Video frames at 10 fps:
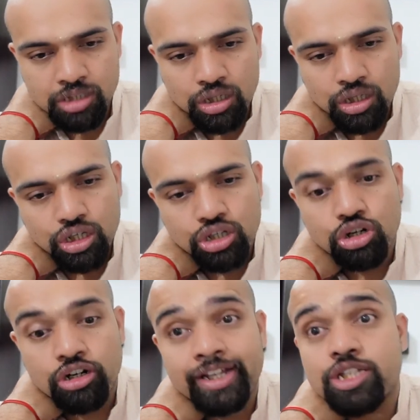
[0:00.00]

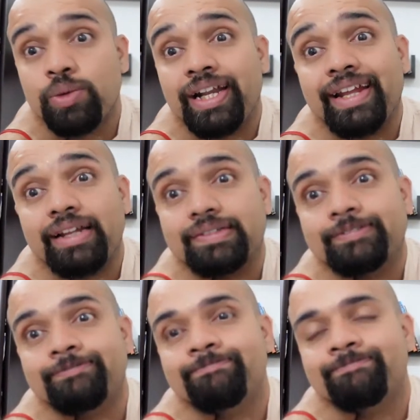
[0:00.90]
Chronic sweating.
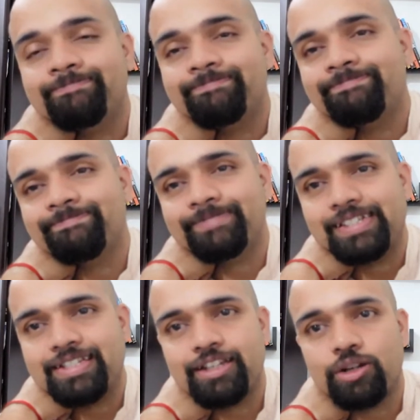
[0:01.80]

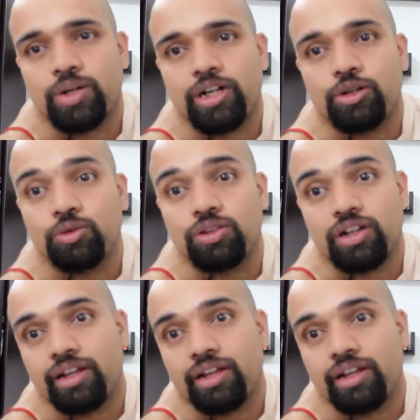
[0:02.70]
0, 1, 2, 3.